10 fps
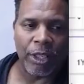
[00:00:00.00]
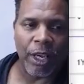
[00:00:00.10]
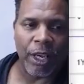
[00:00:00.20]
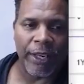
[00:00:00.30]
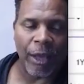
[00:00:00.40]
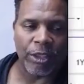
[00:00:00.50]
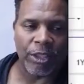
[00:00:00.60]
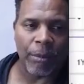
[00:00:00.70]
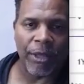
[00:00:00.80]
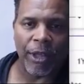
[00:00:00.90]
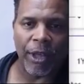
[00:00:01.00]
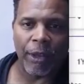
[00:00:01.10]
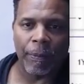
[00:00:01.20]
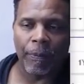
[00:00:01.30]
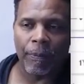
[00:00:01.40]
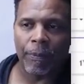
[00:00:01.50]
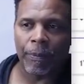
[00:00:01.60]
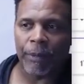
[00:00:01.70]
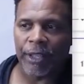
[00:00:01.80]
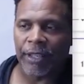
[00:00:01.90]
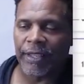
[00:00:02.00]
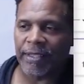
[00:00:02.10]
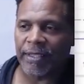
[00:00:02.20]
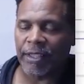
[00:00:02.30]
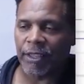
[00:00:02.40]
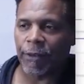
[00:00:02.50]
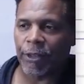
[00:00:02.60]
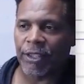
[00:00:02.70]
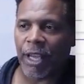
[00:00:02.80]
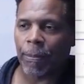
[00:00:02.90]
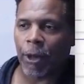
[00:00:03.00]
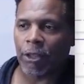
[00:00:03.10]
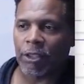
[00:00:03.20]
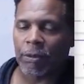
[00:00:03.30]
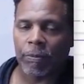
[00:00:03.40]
cutting out some of the distance of your stop loss.